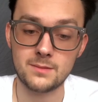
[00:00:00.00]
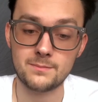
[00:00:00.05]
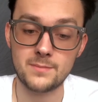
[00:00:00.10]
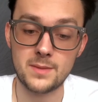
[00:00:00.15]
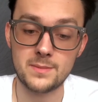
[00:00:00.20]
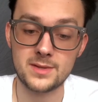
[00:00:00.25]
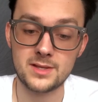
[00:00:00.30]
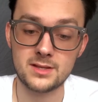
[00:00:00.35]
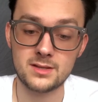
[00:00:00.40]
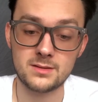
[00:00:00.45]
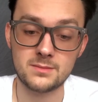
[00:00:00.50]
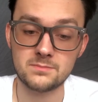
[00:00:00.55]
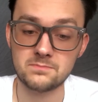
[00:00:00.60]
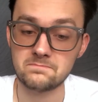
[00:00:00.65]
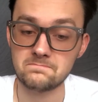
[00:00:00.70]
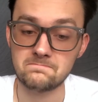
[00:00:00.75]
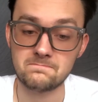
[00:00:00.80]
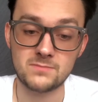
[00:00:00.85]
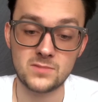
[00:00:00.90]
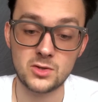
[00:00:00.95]
maybe
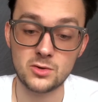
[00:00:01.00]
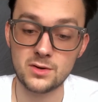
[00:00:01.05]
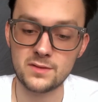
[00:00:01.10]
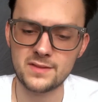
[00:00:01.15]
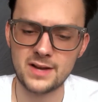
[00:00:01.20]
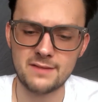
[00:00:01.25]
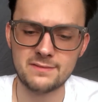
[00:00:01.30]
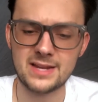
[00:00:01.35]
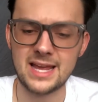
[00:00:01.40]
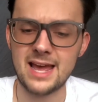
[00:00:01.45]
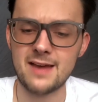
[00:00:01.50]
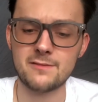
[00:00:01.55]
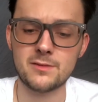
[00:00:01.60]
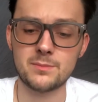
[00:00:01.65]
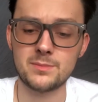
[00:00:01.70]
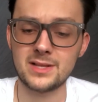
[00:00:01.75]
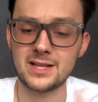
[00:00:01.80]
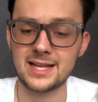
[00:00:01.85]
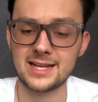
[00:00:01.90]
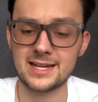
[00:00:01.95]
you don't even have to have
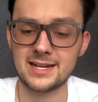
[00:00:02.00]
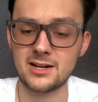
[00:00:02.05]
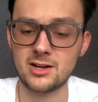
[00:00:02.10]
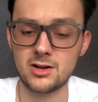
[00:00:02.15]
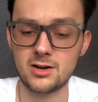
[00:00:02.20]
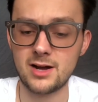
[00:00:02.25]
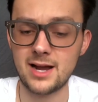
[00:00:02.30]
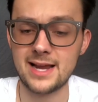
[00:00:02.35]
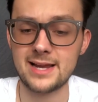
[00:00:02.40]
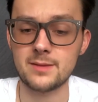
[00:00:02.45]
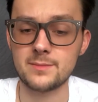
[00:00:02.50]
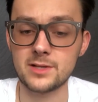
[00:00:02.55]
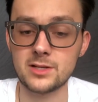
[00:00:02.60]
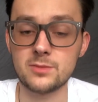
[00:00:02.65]
it be like an item.